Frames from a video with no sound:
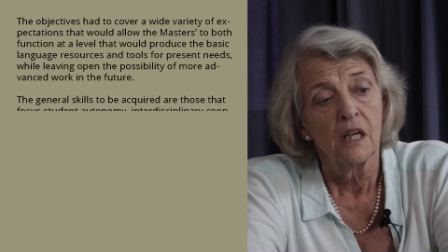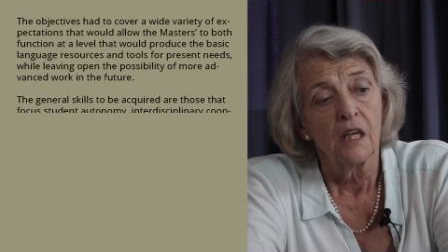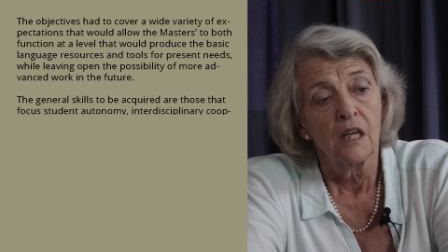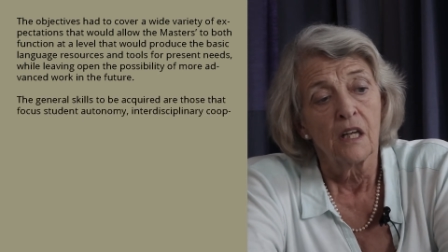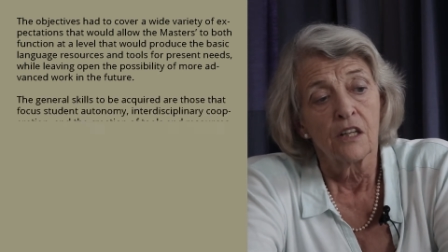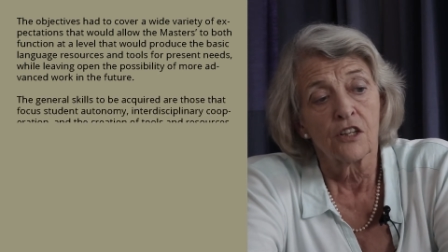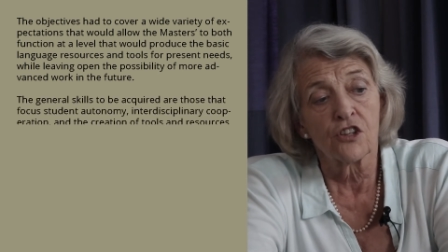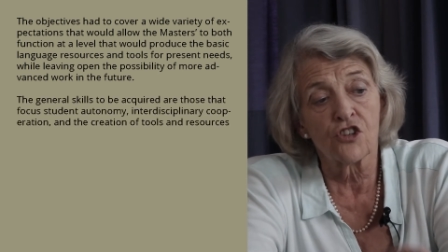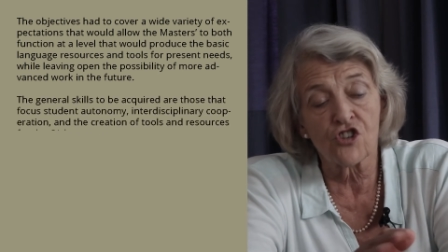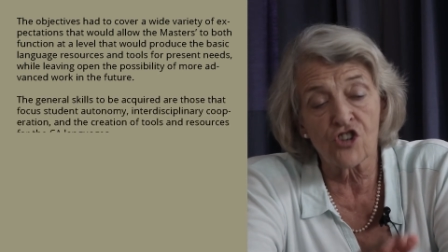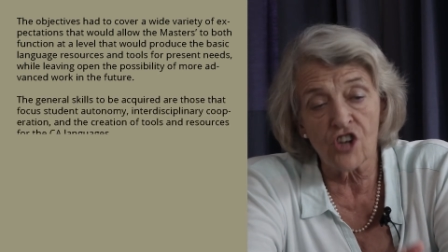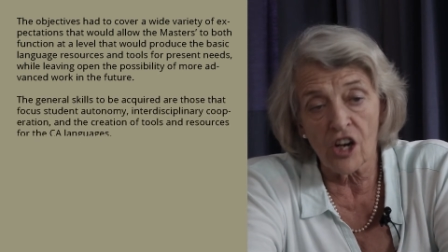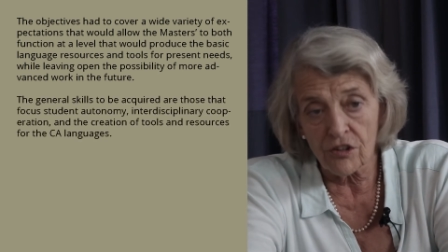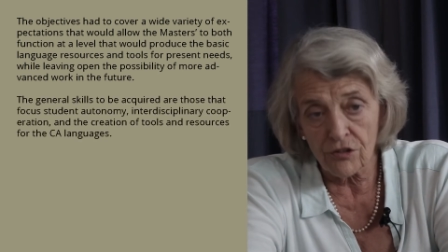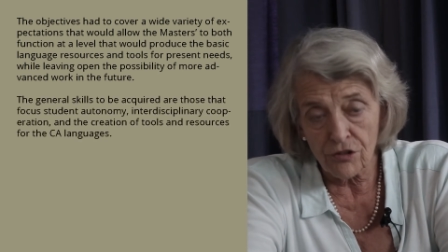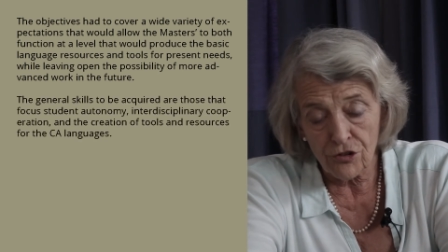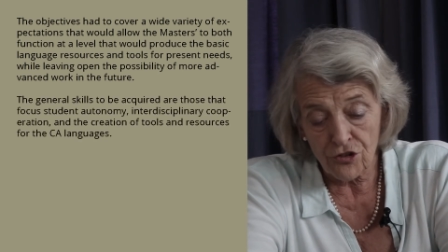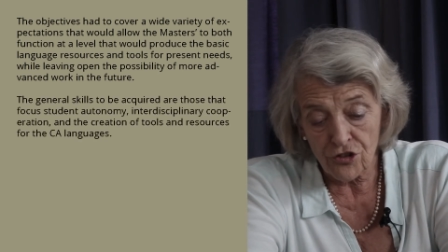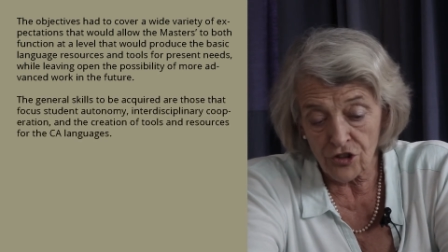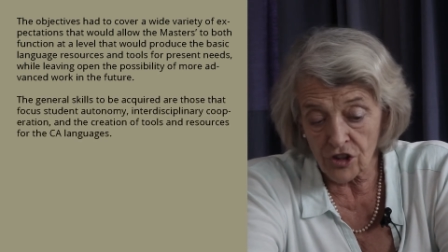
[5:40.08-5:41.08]
The
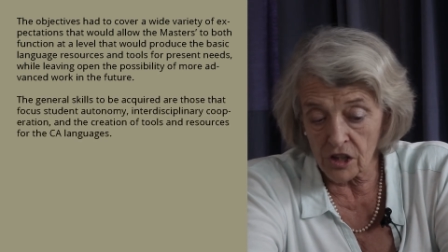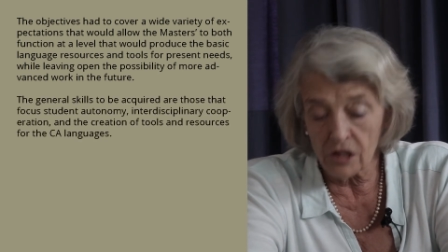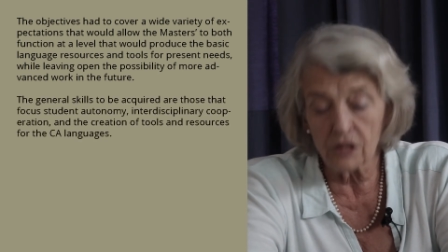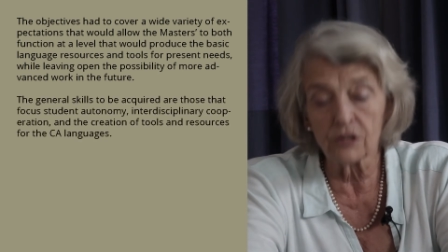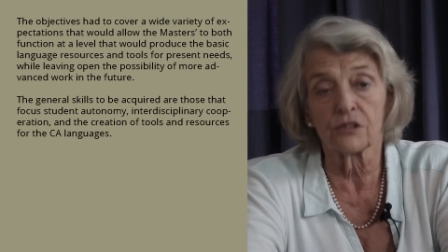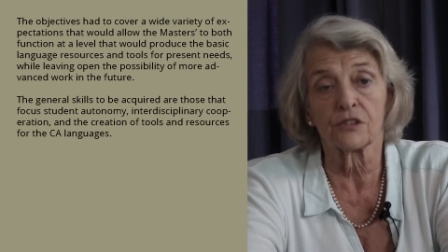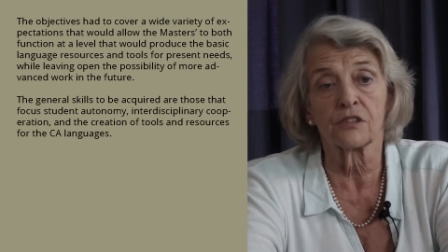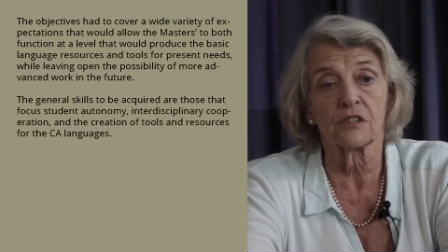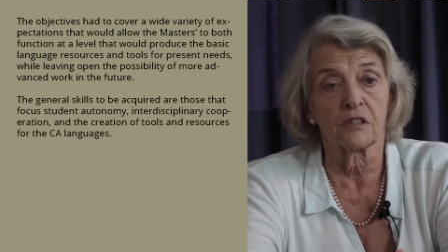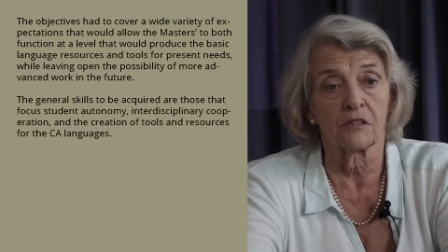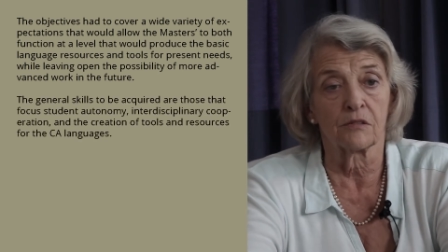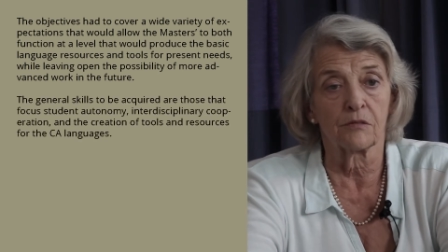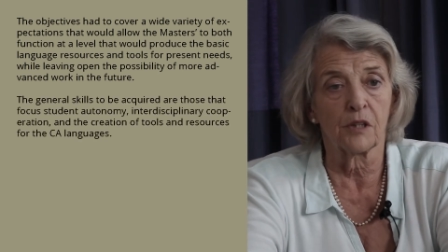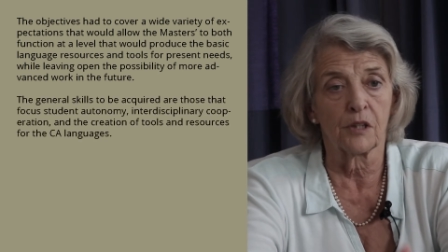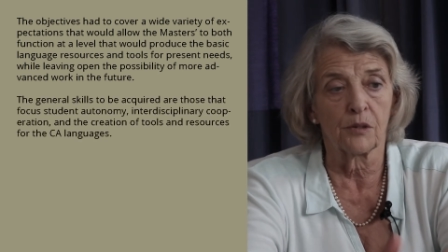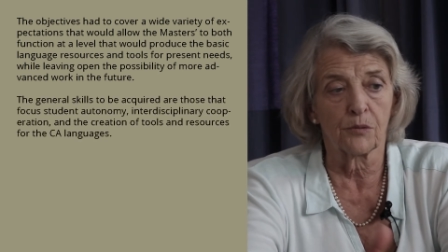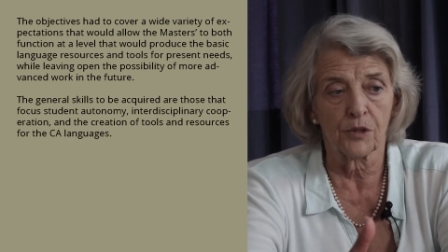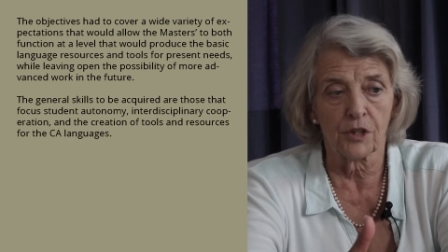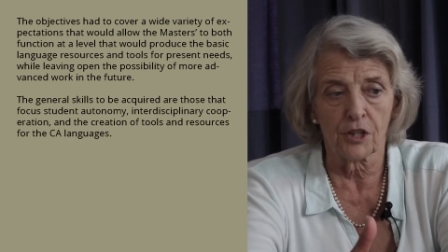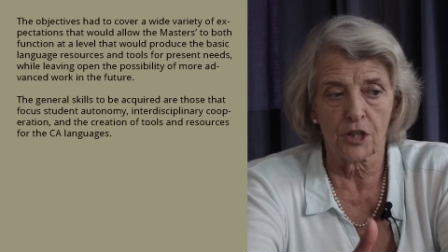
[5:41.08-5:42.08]
general skills that
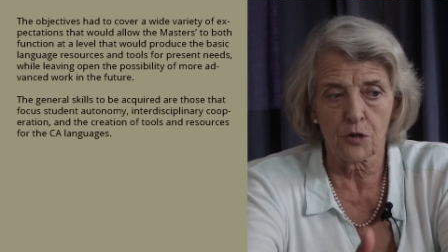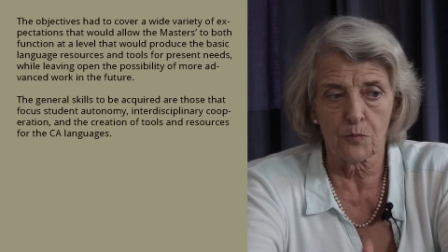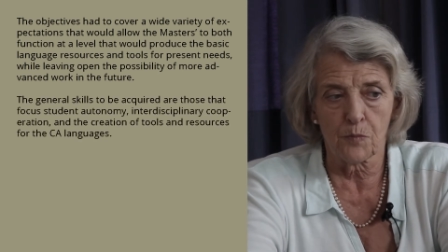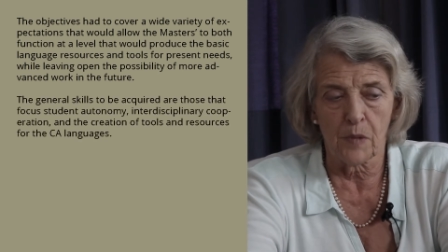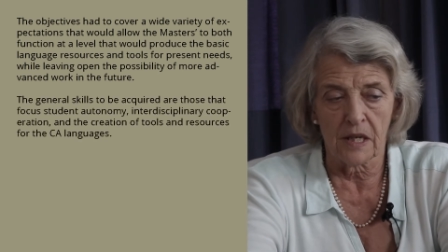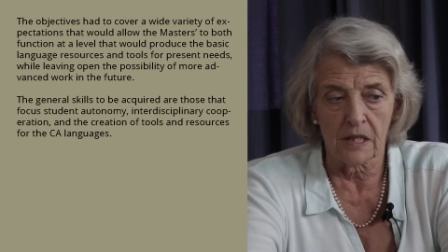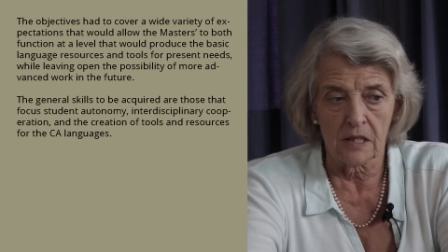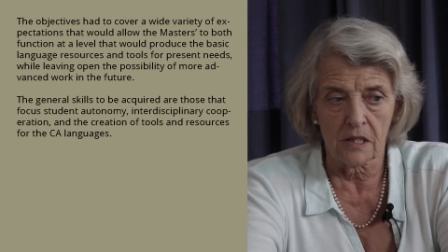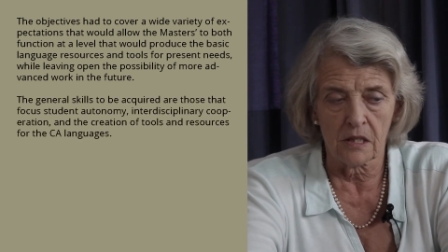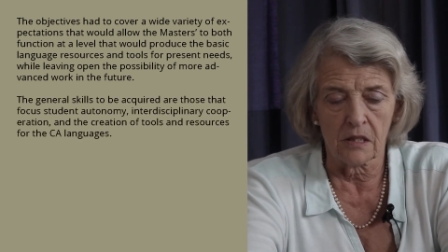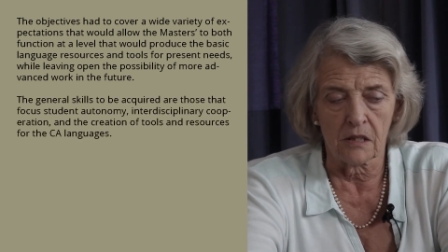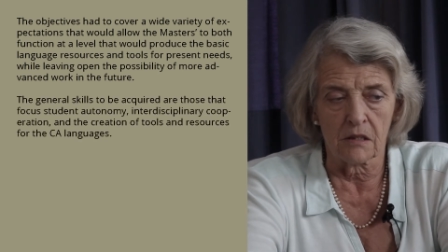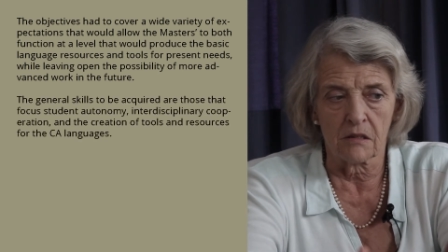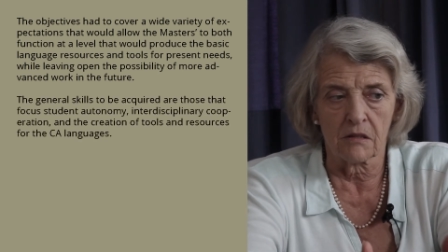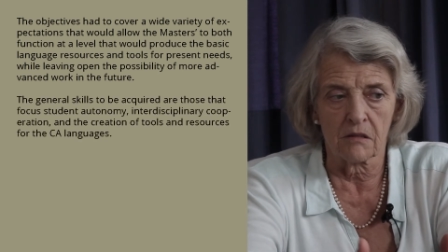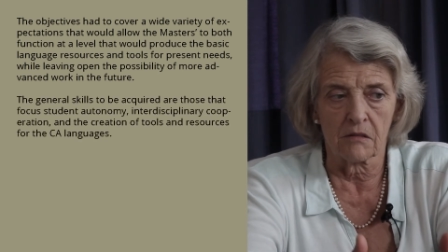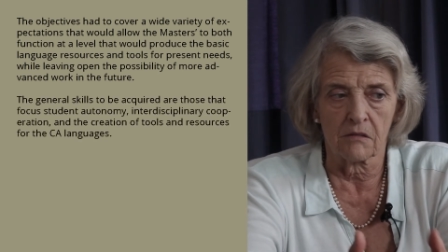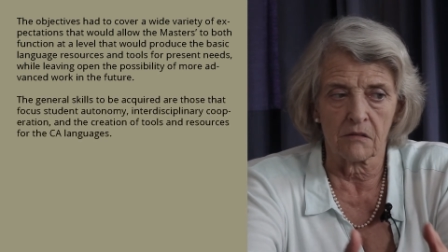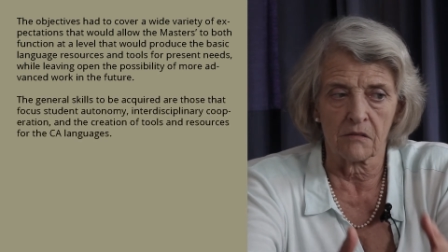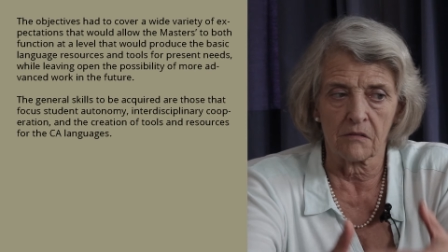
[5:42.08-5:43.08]
we were expected
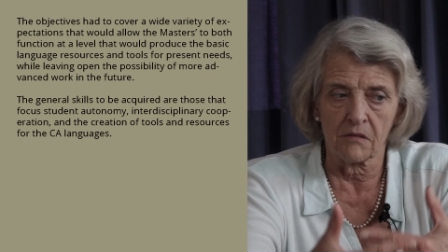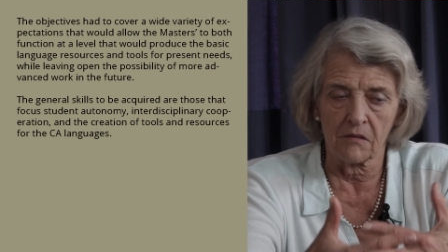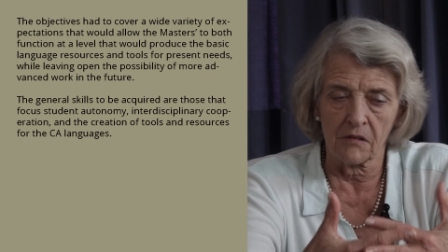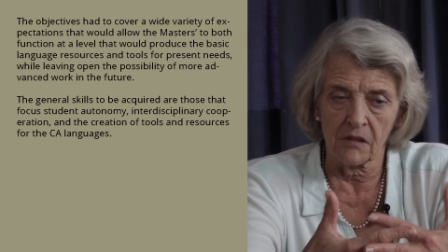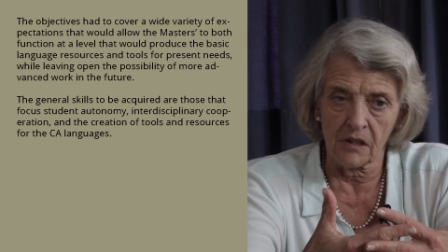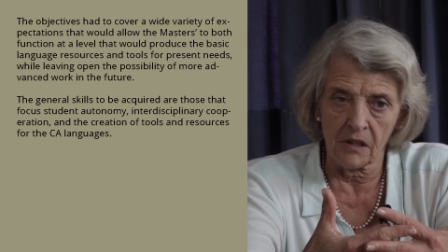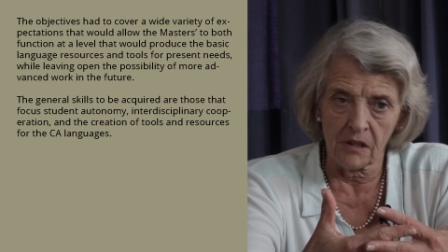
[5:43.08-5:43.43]
to